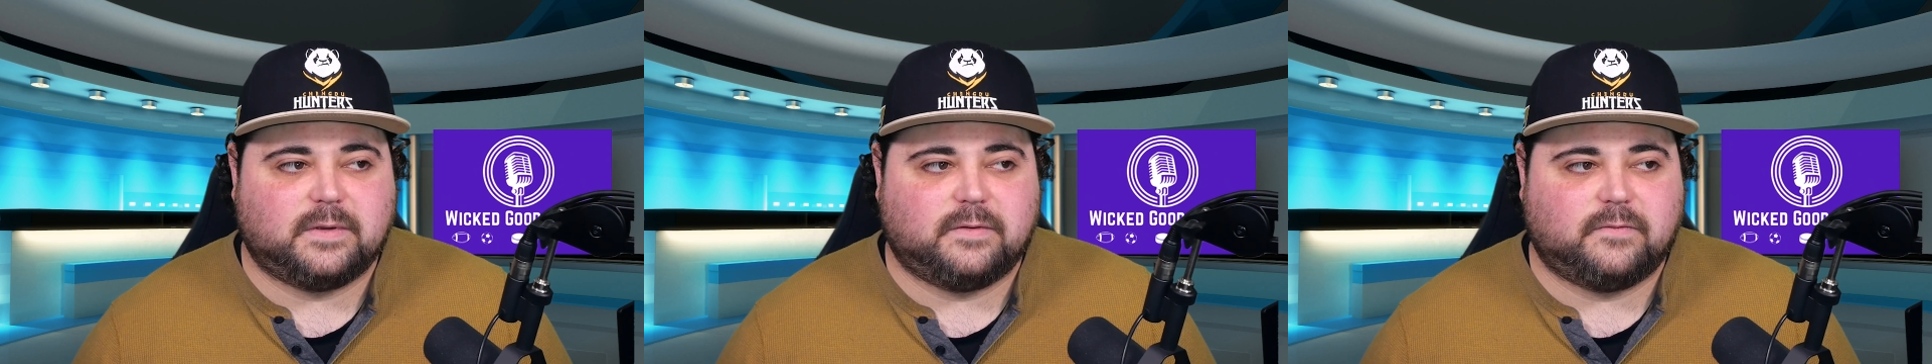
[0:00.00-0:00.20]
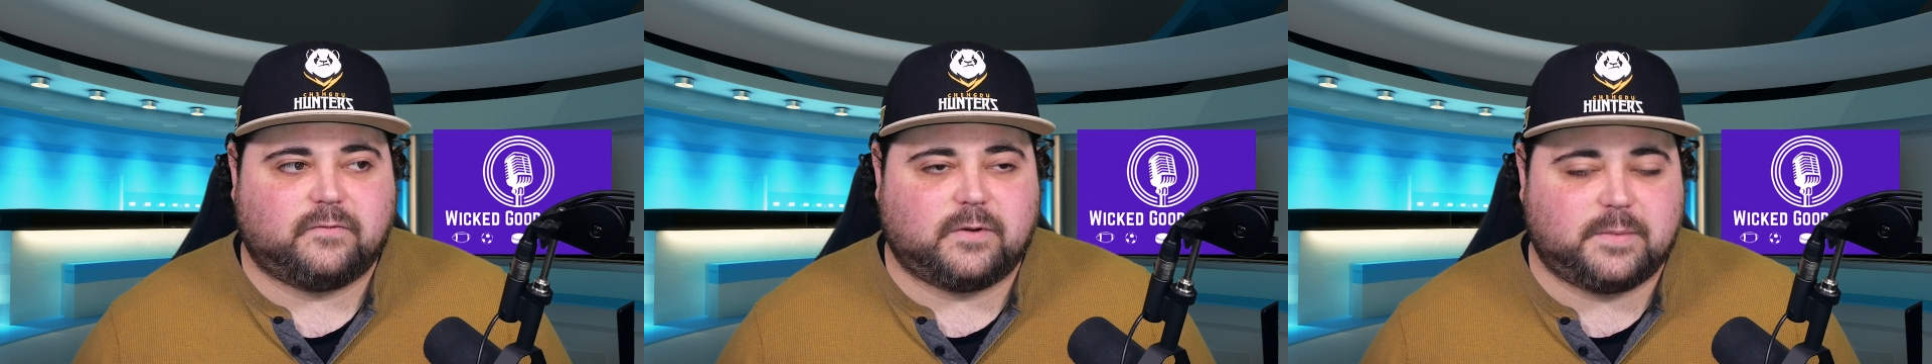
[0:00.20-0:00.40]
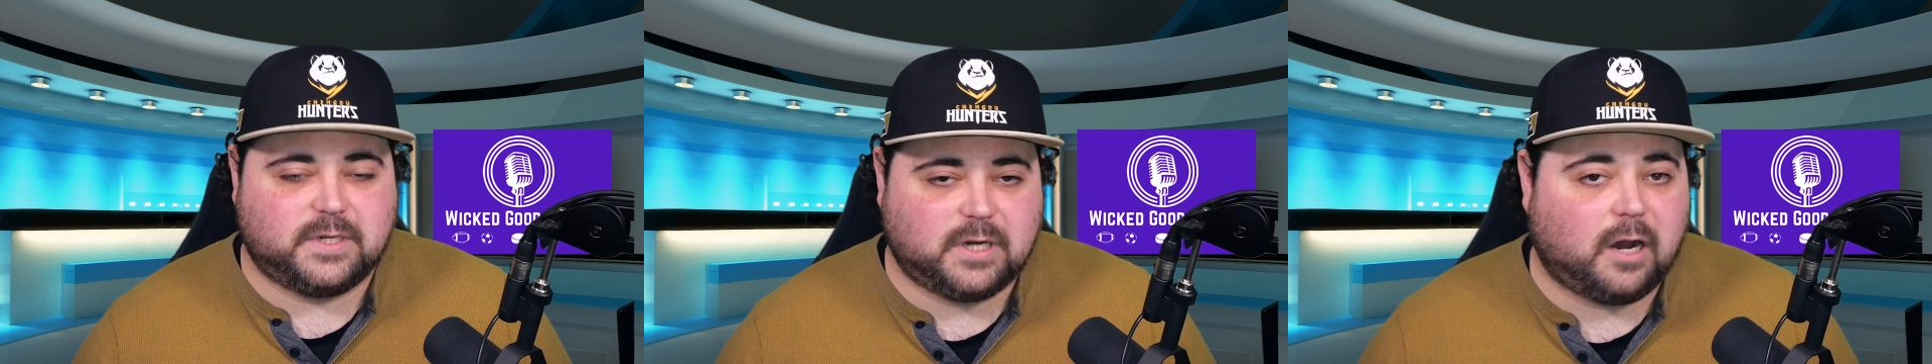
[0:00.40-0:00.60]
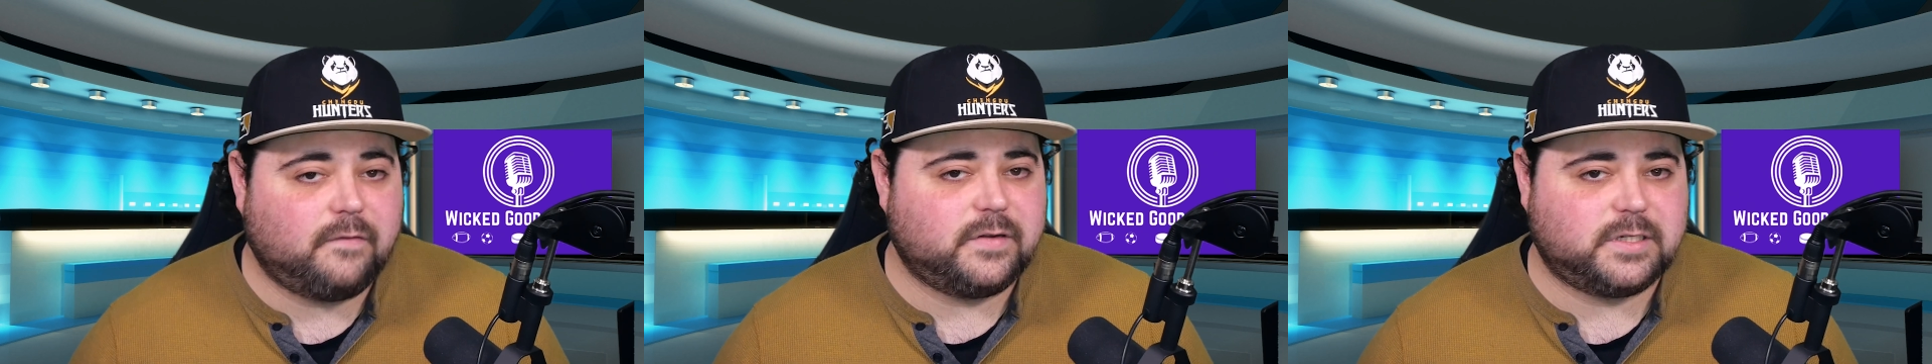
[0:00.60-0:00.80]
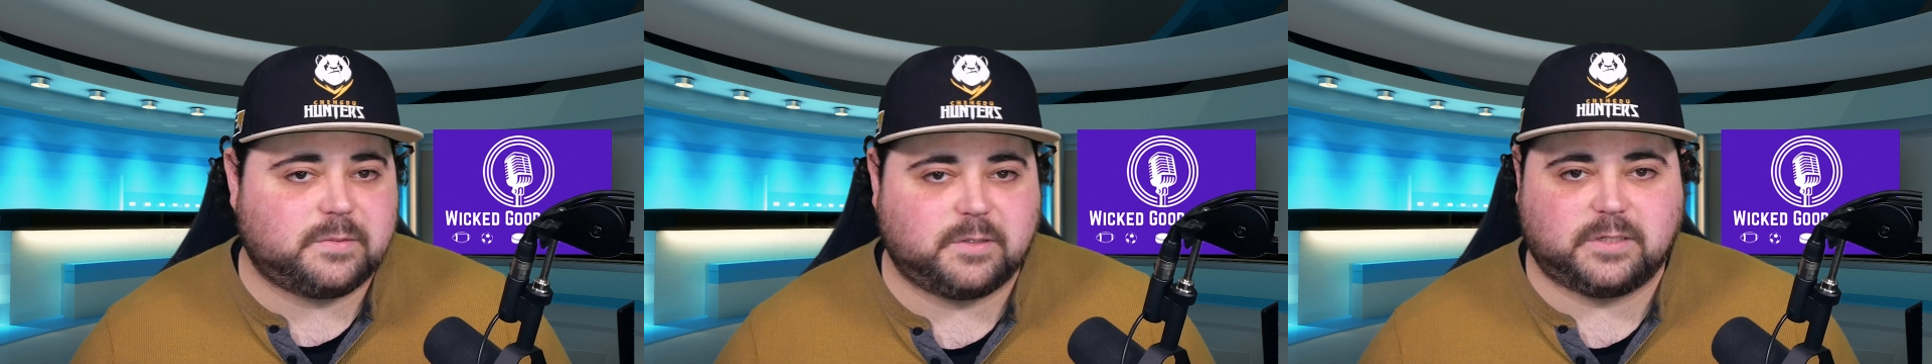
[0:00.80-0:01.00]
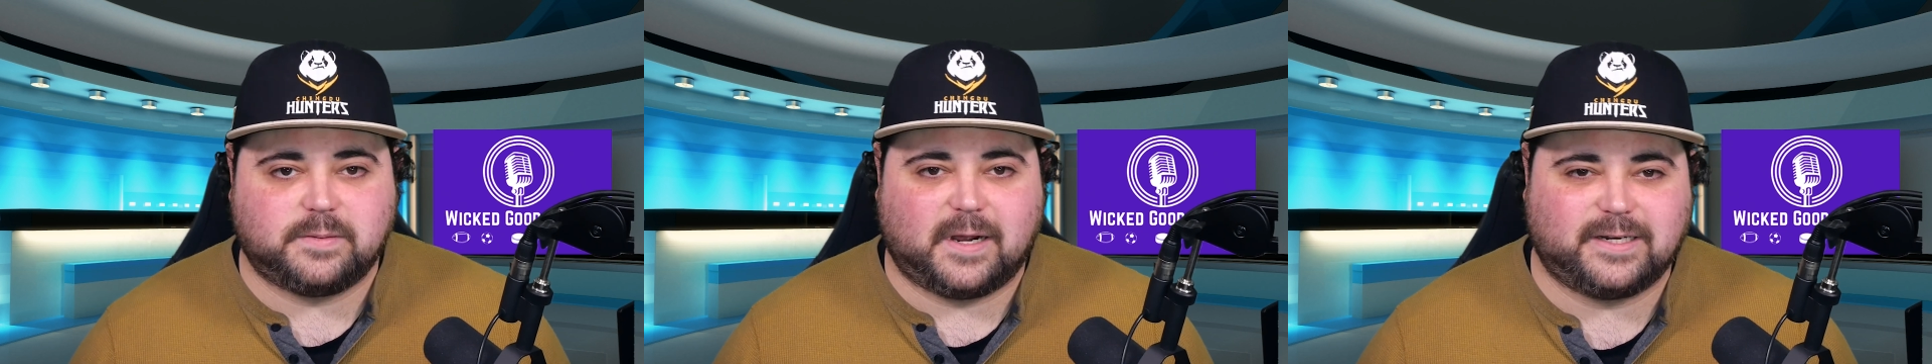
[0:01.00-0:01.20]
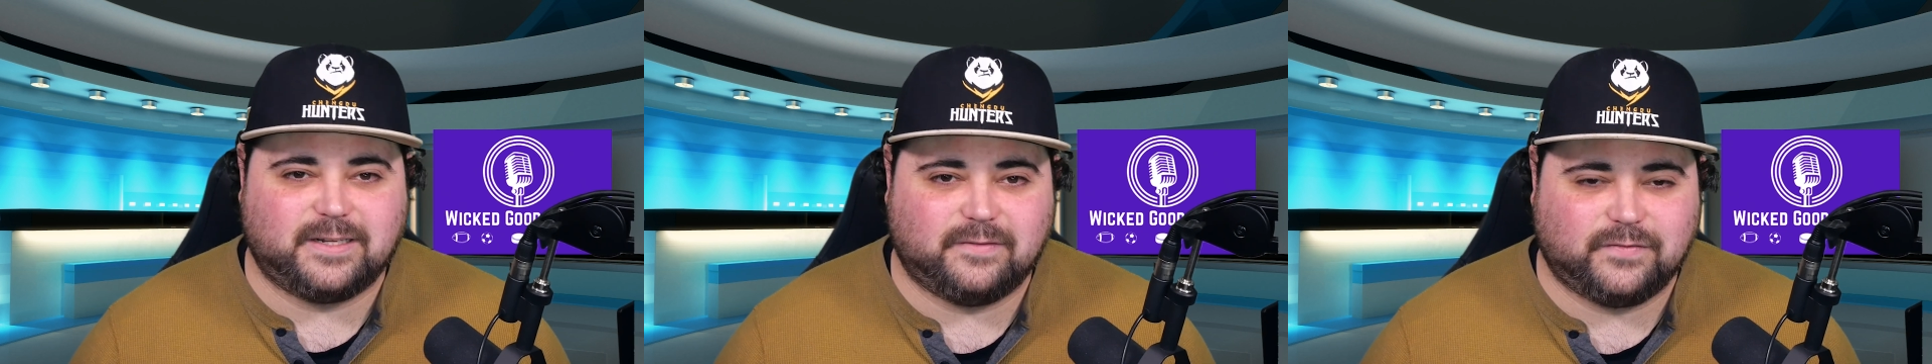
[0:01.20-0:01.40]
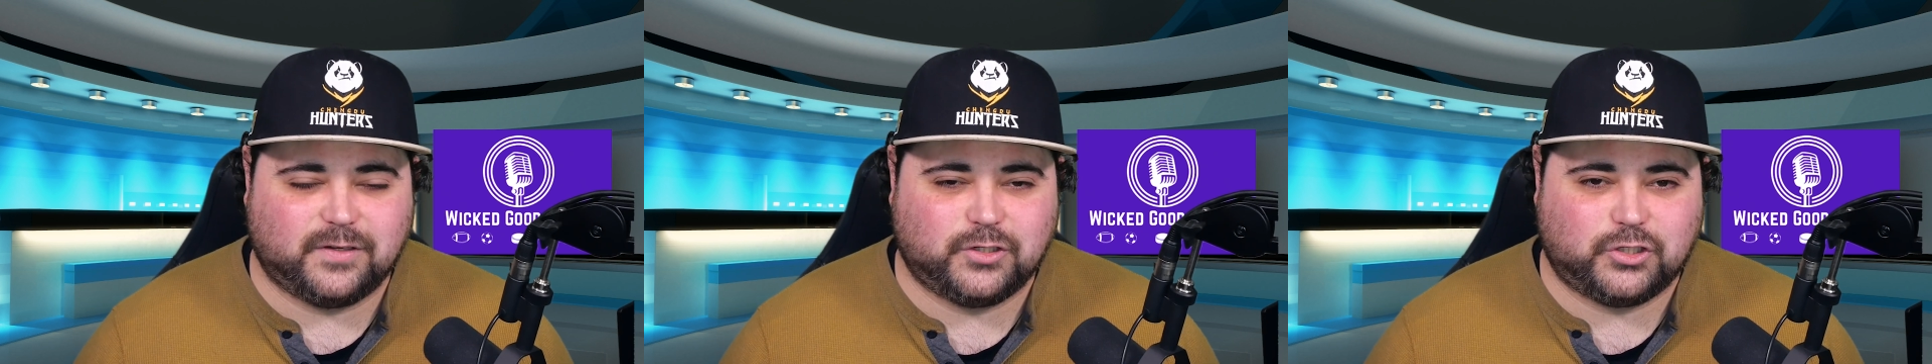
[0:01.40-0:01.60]
From the Dolphins'
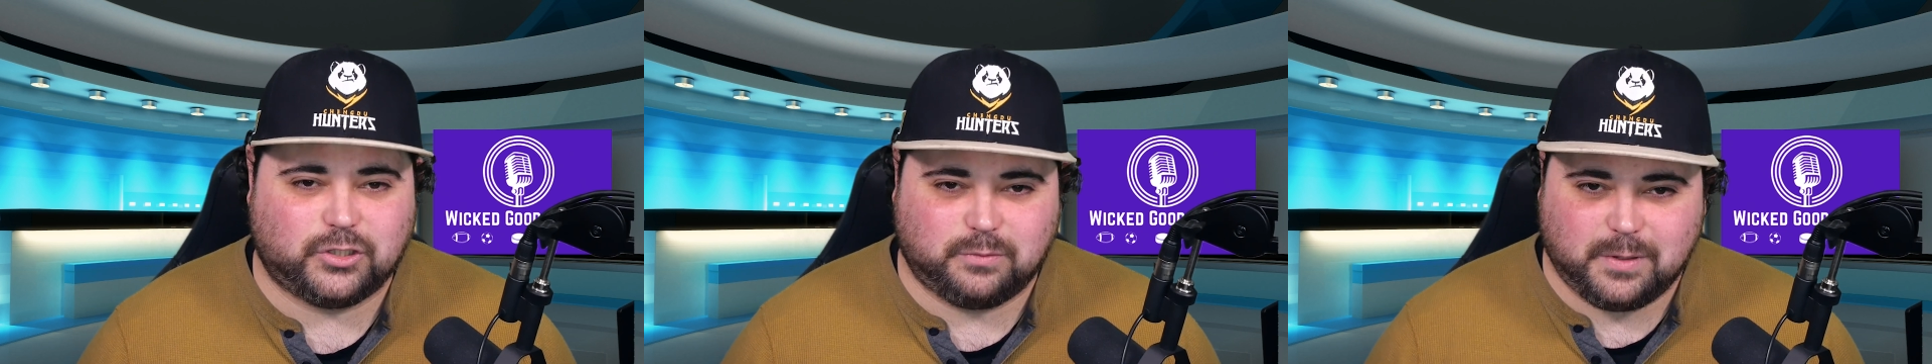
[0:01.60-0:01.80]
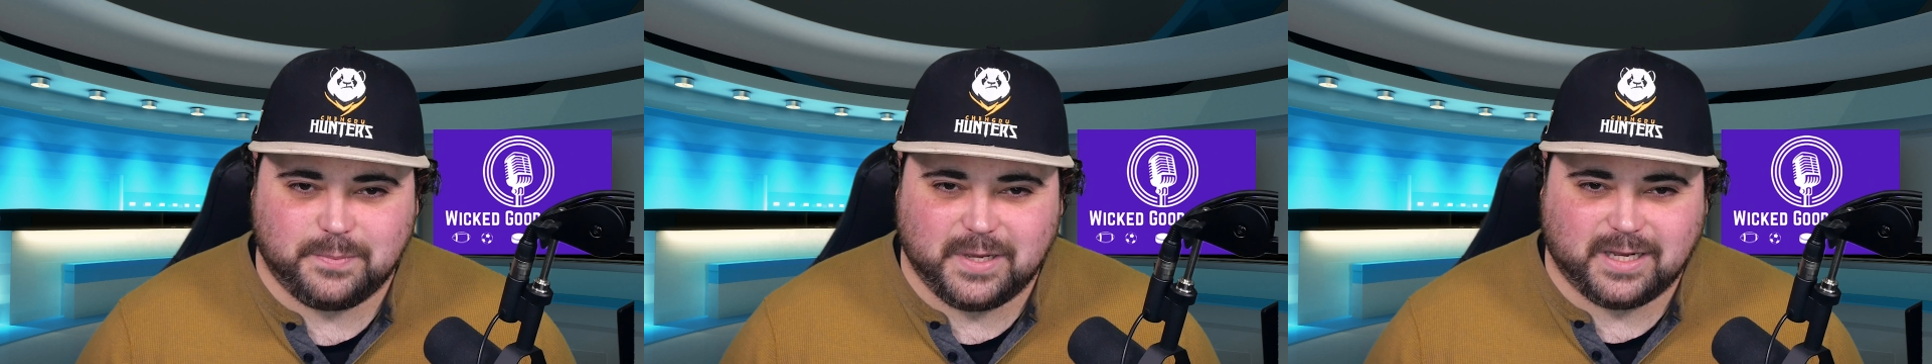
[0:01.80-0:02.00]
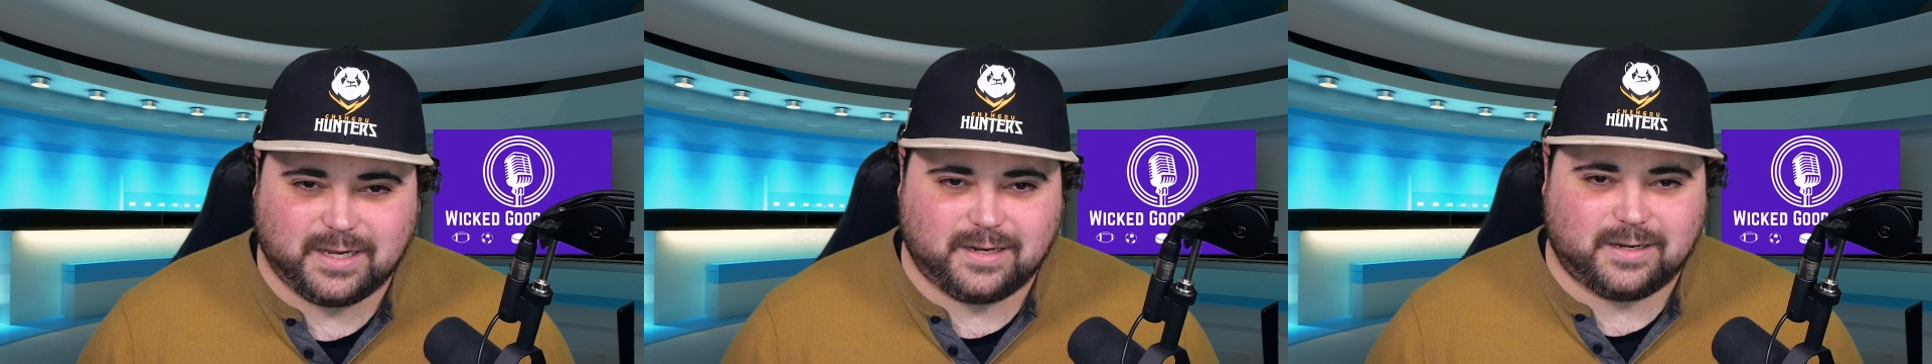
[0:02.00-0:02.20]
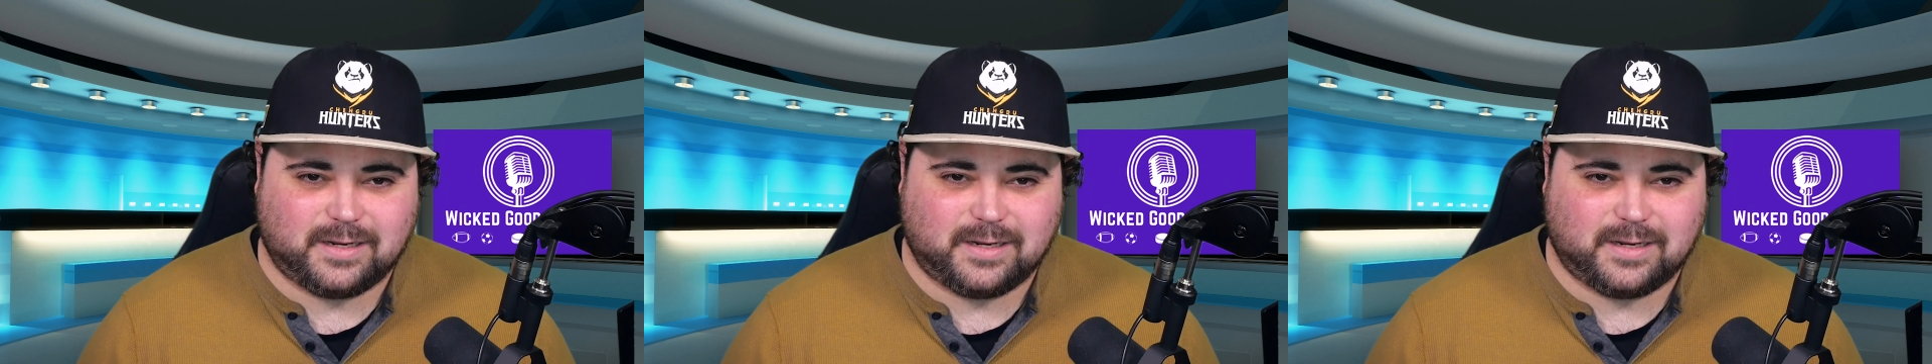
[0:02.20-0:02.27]
perspective, should we be